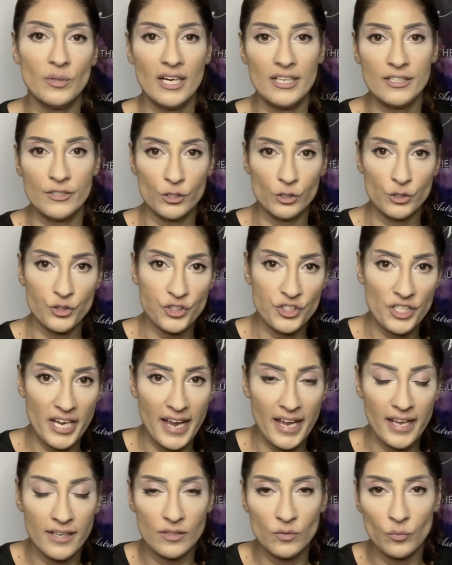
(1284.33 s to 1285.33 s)

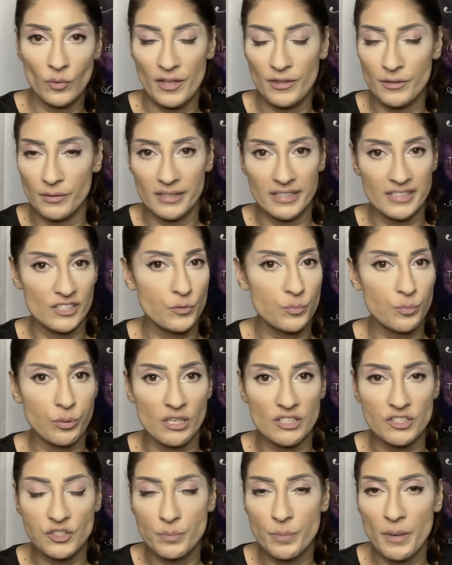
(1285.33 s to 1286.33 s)
understand whether it is
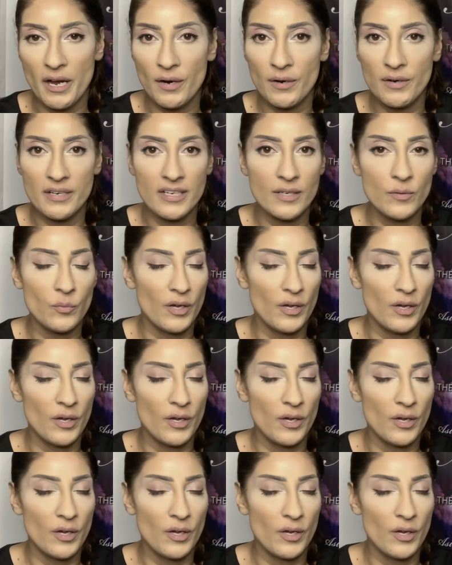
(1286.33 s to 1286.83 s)
prosperity,